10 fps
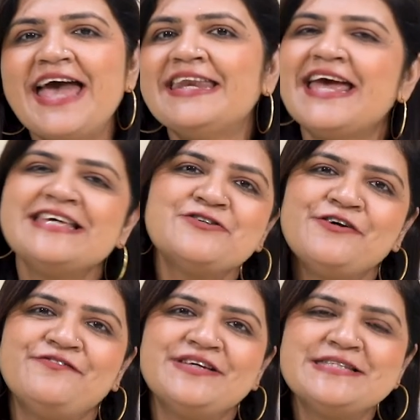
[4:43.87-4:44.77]
and as
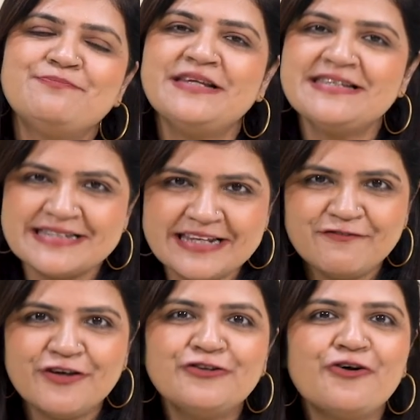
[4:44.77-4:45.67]
always, please
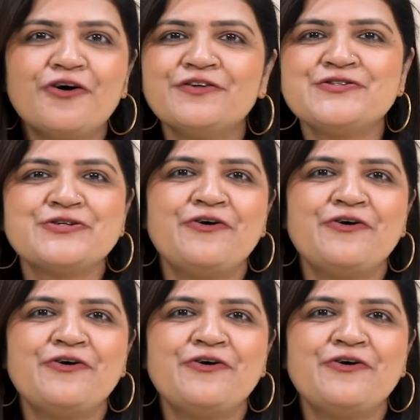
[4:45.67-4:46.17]
leave your thoughts